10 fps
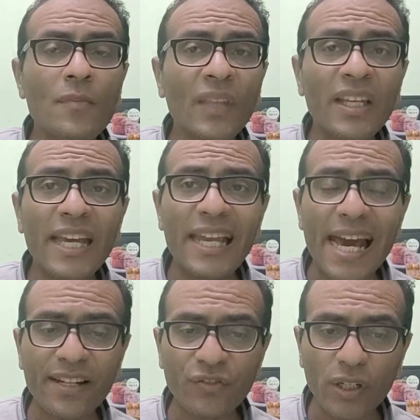
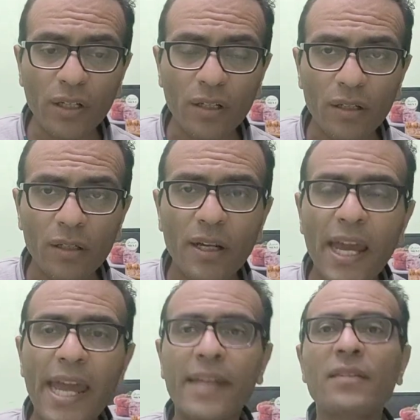electric
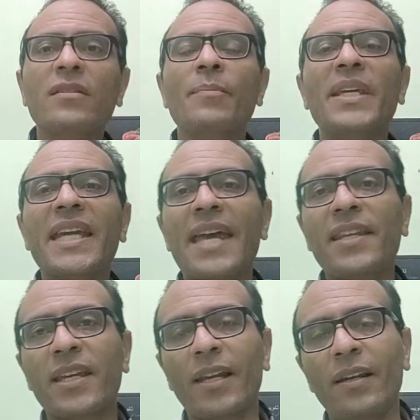and
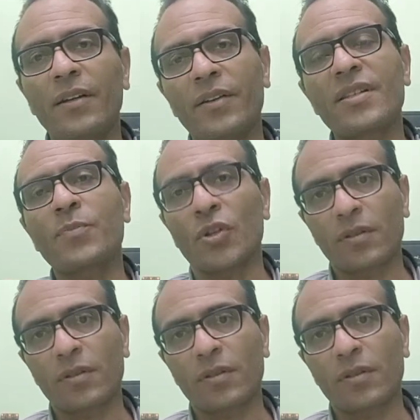mechanical response?